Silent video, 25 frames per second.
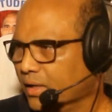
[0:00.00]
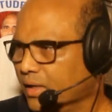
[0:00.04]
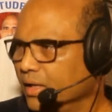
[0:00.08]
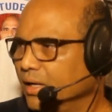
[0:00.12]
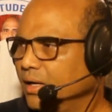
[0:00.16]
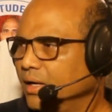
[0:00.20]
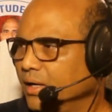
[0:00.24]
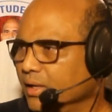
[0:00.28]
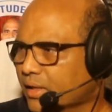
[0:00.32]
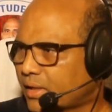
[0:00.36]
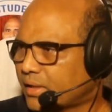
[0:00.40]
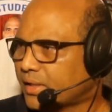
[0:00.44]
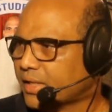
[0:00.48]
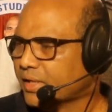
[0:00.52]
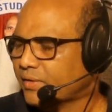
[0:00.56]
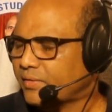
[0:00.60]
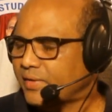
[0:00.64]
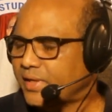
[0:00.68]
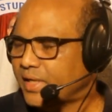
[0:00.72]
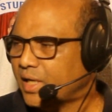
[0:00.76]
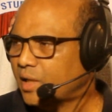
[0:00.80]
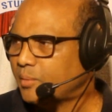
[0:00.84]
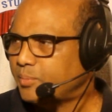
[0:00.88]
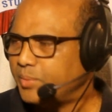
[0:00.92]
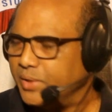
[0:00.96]
uh,
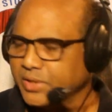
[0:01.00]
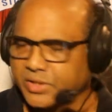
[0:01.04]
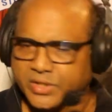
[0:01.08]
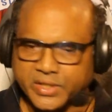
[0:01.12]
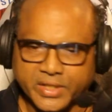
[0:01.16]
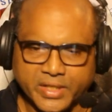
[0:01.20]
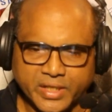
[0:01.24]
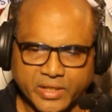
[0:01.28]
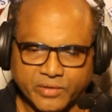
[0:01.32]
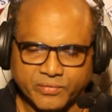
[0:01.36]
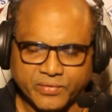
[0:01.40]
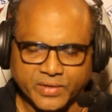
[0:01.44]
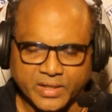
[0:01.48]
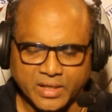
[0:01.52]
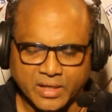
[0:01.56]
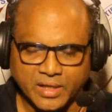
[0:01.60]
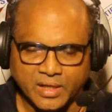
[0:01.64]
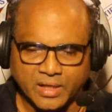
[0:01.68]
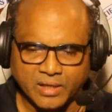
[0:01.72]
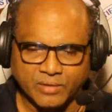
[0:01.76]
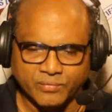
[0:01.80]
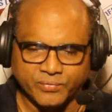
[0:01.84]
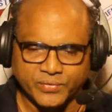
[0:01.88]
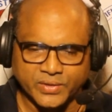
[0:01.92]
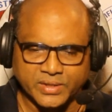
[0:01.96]
given opportunity for
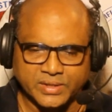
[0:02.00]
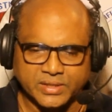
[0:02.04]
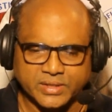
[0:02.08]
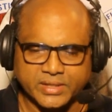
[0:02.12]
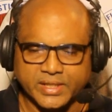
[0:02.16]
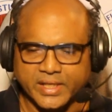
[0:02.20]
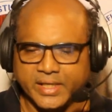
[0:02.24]
all of us